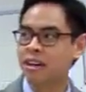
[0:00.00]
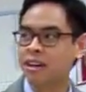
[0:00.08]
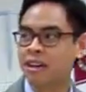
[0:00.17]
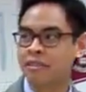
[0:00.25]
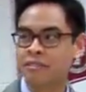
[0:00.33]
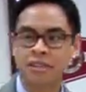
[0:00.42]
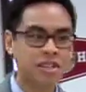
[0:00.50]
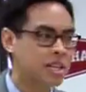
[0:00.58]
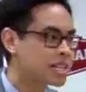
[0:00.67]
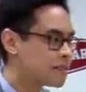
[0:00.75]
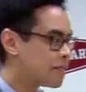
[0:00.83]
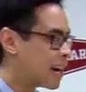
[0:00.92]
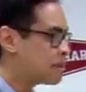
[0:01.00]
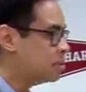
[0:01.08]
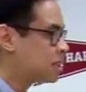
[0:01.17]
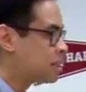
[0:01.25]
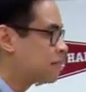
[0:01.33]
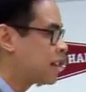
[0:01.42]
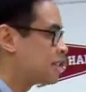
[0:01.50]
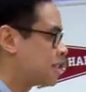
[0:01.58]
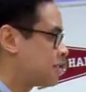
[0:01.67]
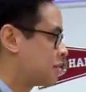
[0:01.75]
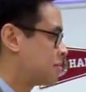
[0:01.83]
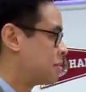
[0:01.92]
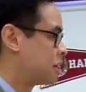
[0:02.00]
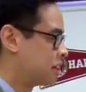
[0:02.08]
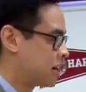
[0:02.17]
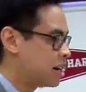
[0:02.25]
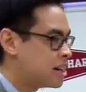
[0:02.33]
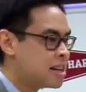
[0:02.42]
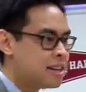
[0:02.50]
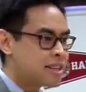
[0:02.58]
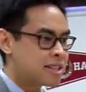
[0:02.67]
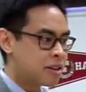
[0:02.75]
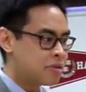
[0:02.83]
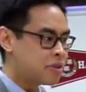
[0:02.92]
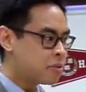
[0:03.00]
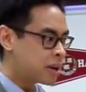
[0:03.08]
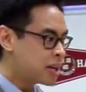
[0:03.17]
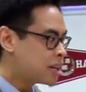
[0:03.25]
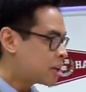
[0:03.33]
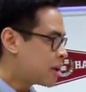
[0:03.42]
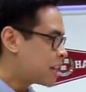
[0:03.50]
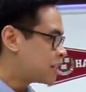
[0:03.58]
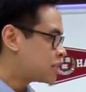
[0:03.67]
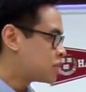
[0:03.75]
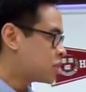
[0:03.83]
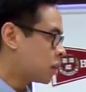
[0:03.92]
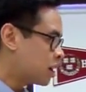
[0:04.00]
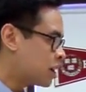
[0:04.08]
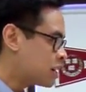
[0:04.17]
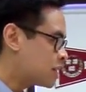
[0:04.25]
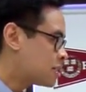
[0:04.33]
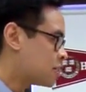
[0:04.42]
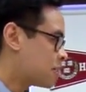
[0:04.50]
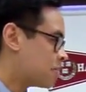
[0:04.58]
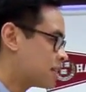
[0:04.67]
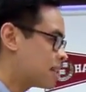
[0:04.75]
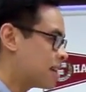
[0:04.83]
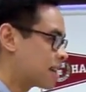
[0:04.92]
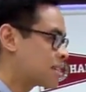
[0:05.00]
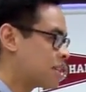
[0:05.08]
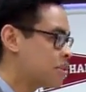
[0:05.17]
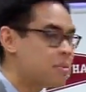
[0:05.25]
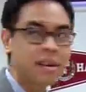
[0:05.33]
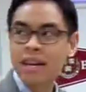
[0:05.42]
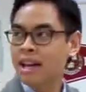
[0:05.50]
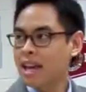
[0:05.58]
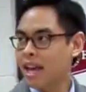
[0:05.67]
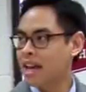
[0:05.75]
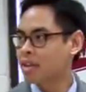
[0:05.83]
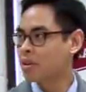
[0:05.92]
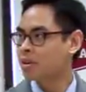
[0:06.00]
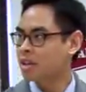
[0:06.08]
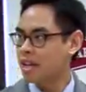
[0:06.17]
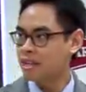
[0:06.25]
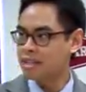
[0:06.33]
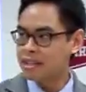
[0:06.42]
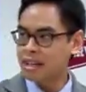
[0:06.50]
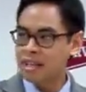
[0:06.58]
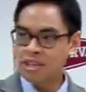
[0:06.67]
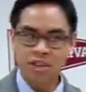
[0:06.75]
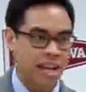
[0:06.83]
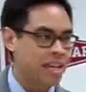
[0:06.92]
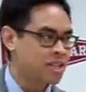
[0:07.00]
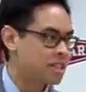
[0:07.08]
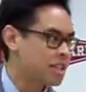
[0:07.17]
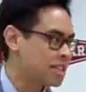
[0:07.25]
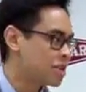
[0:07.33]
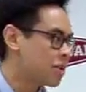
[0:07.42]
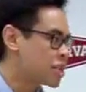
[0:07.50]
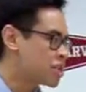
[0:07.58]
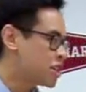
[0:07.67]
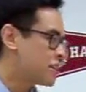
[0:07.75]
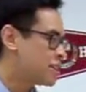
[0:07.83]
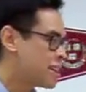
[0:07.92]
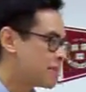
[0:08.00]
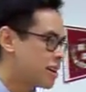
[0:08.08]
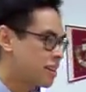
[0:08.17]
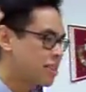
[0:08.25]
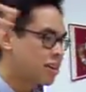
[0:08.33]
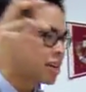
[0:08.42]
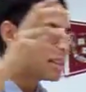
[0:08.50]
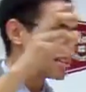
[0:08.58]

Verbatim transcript: of justifiable defenses for murder. So if you would, go ahead and turn to the person next to you and go and discuss your answer to this question. Take about 30